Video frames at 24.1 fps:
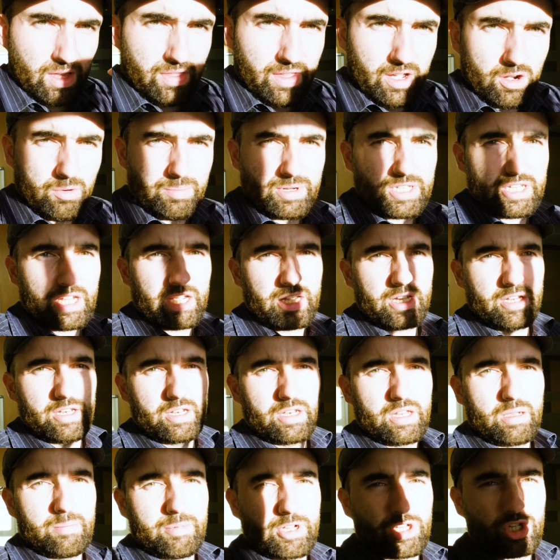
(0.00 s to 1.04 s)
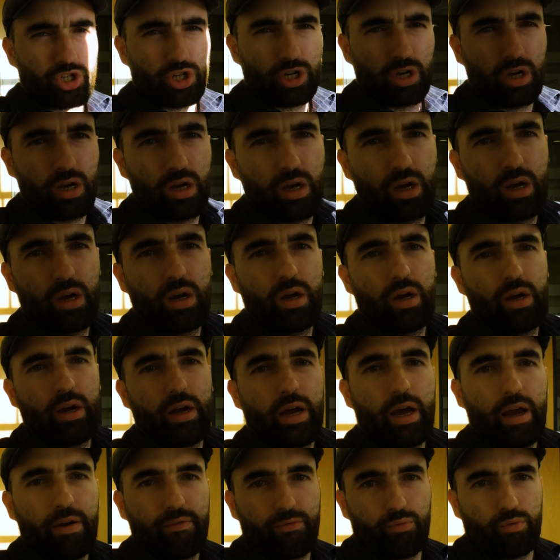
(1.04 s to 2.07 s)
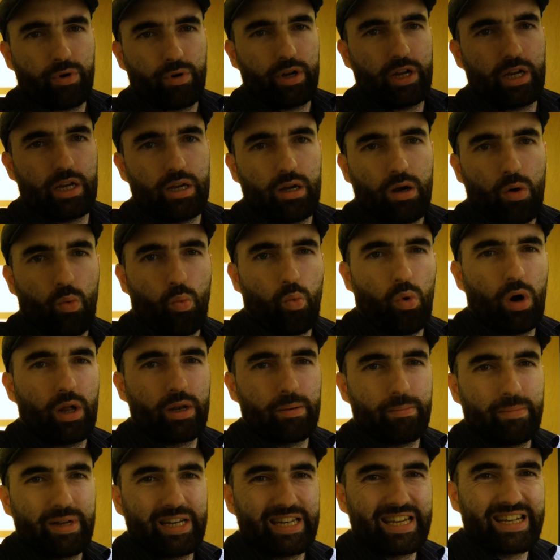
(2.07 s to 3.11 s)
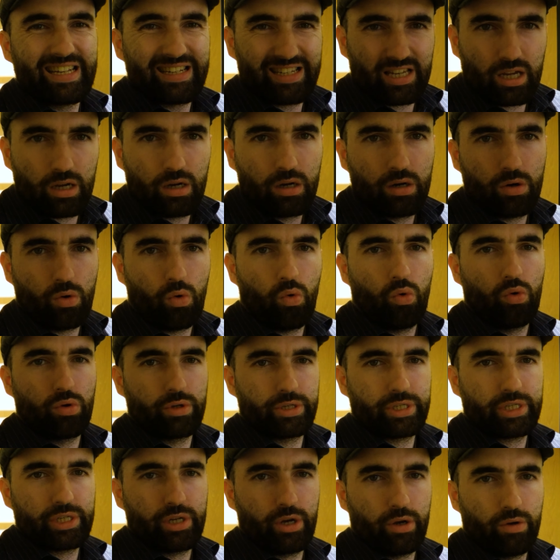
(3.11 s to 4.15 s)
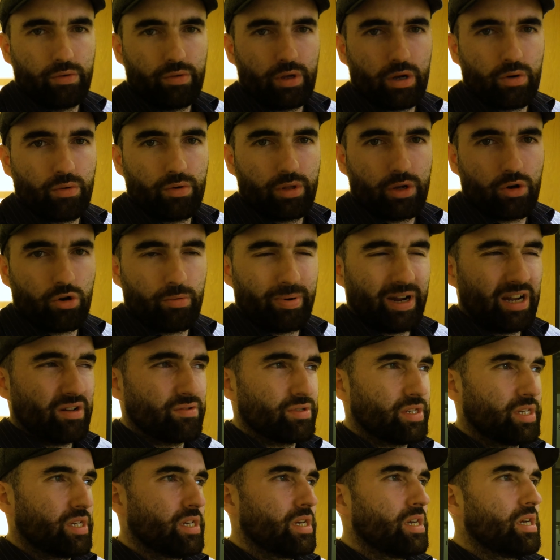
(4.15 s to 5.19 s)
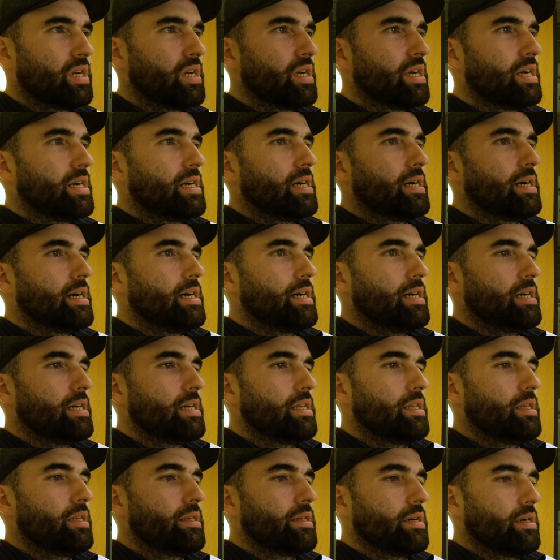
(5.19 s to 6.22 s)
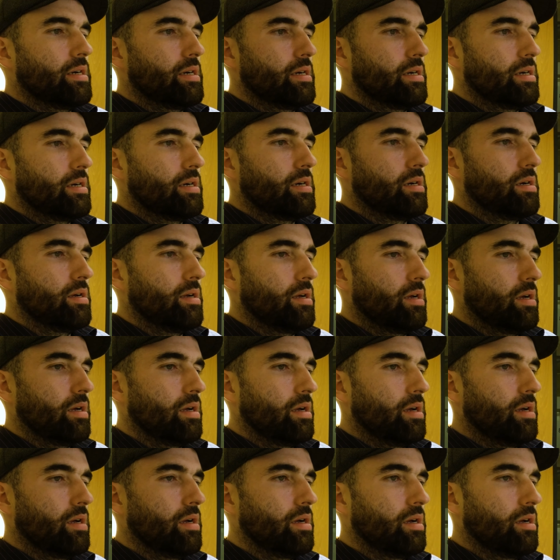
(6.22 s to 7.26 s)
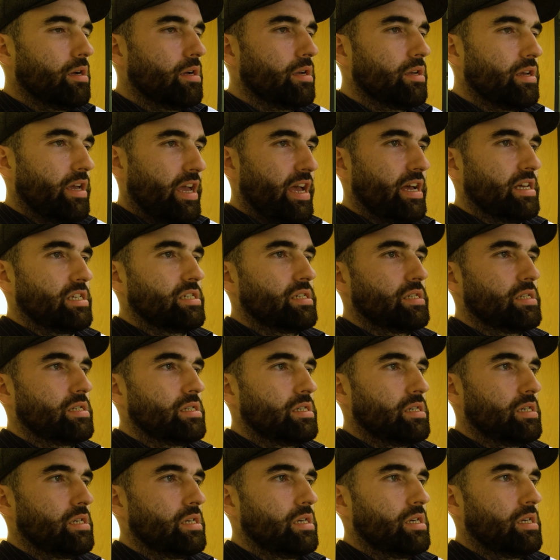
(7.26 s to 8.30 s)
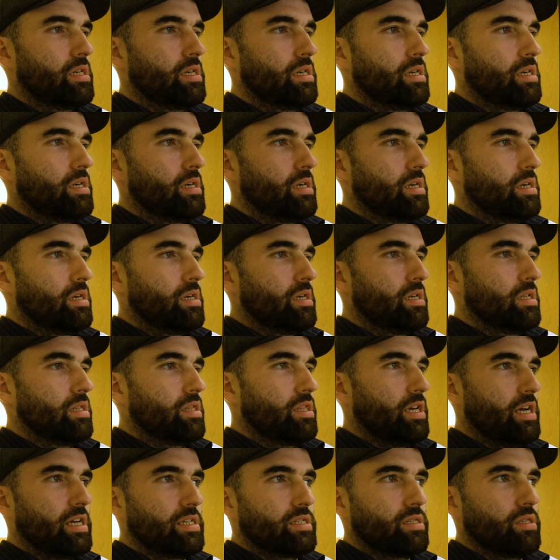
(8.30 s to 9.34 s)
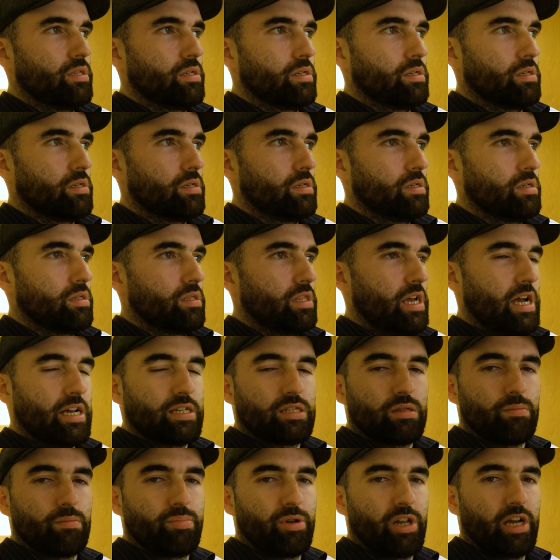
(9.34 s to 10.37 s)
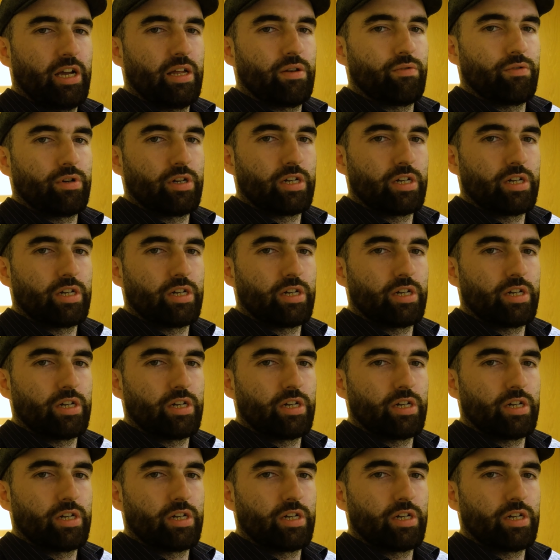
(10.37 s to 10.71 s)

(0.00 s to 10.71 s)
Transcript: and that will be taking an image every 1 minute or so, there or thereabouts. And yes, that's the plan,